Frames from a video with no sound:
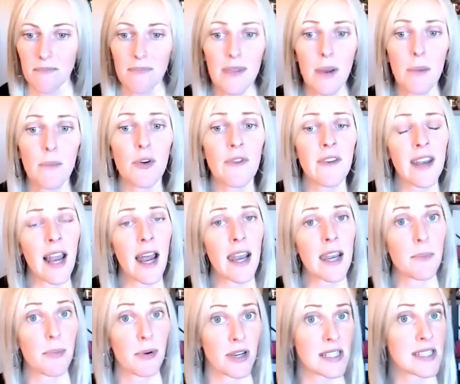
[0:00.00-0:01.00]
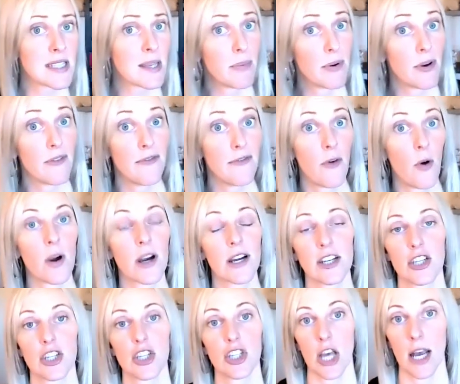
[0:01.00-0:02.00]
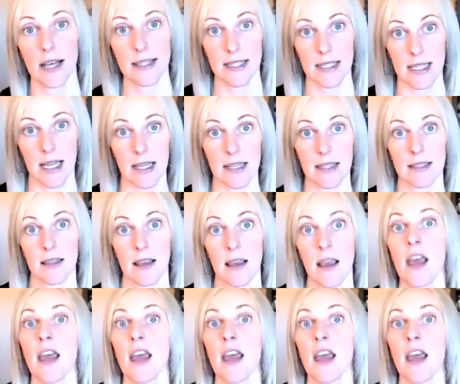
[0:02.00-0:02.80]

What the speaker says: Moving on to principle 4, justice.